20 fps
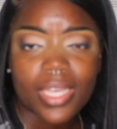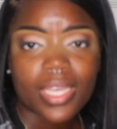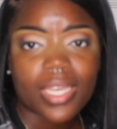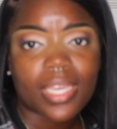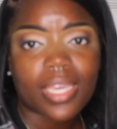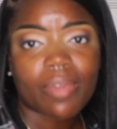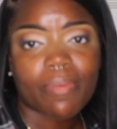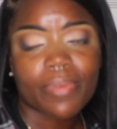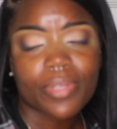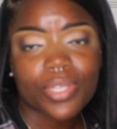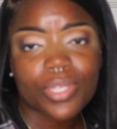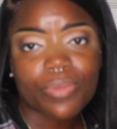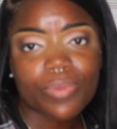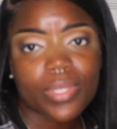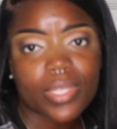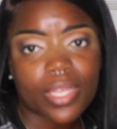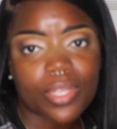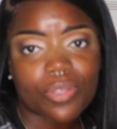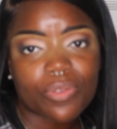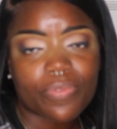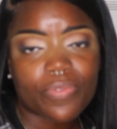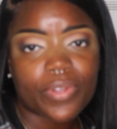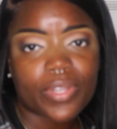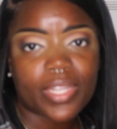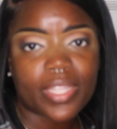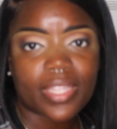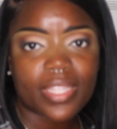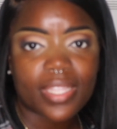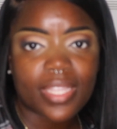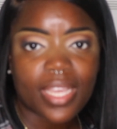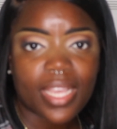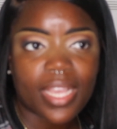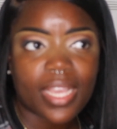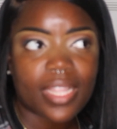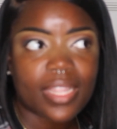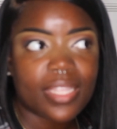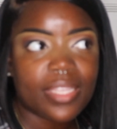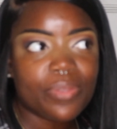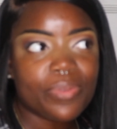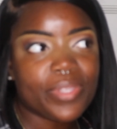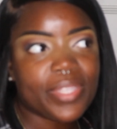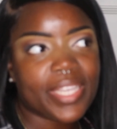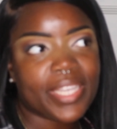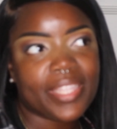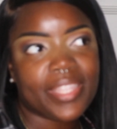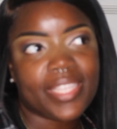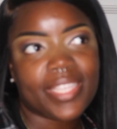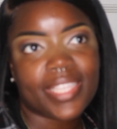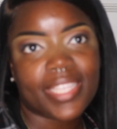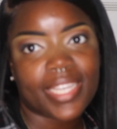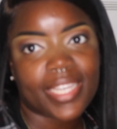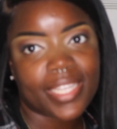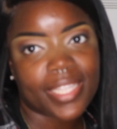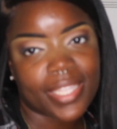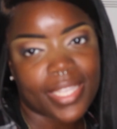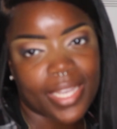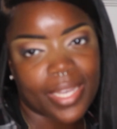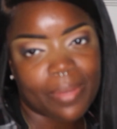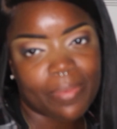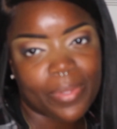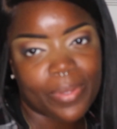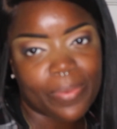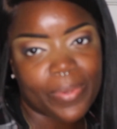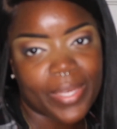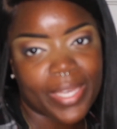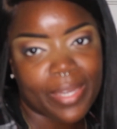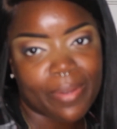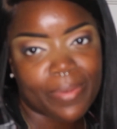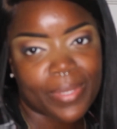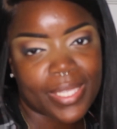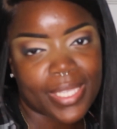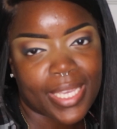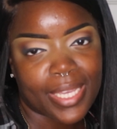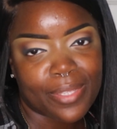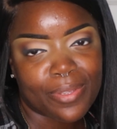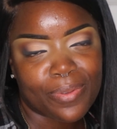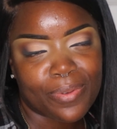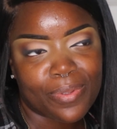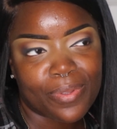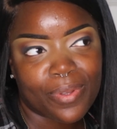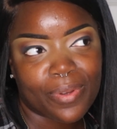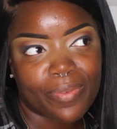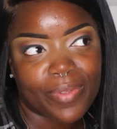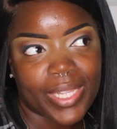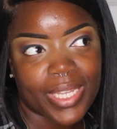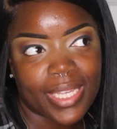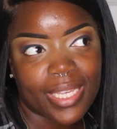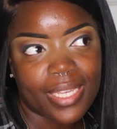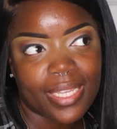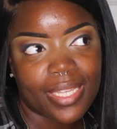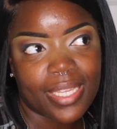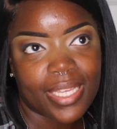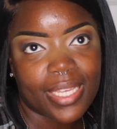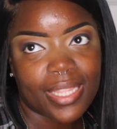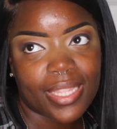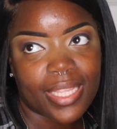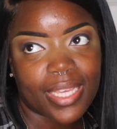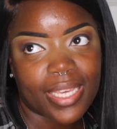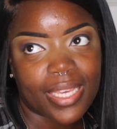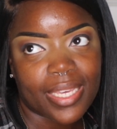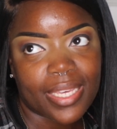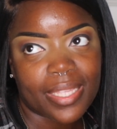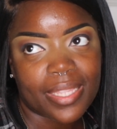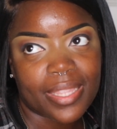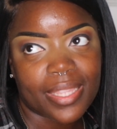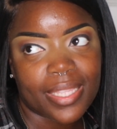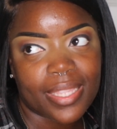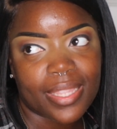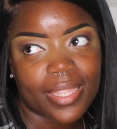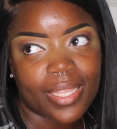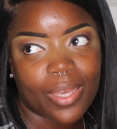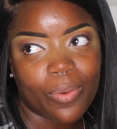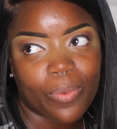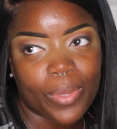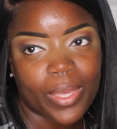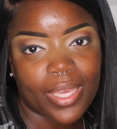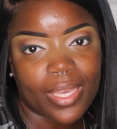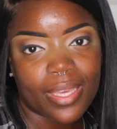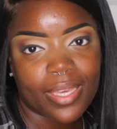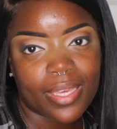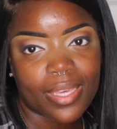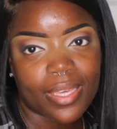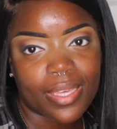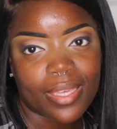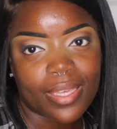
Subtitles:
Can we just reschedule for another day? And this was like the second time that we had rescheduled already in like a week.